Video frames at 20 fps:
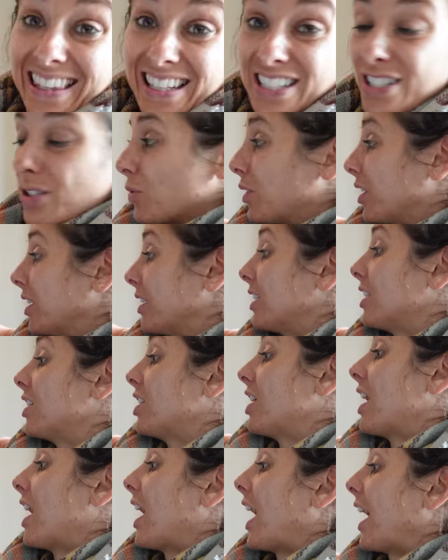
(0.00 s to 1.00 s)
this one,
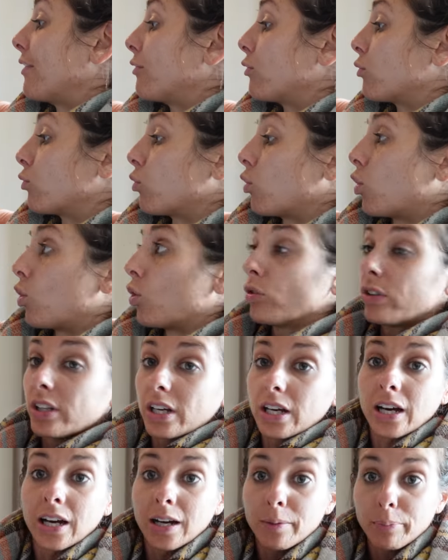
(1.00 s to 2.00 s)
I've rolled
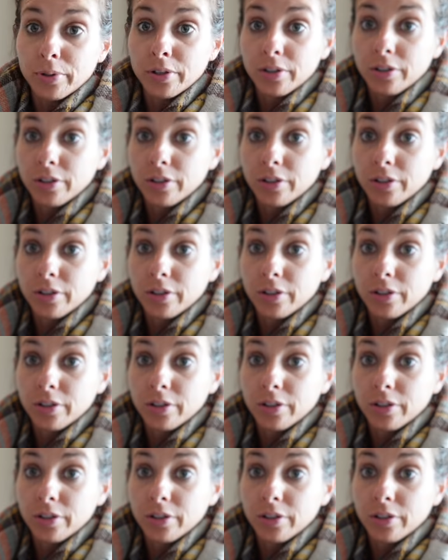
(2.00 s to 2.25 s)
up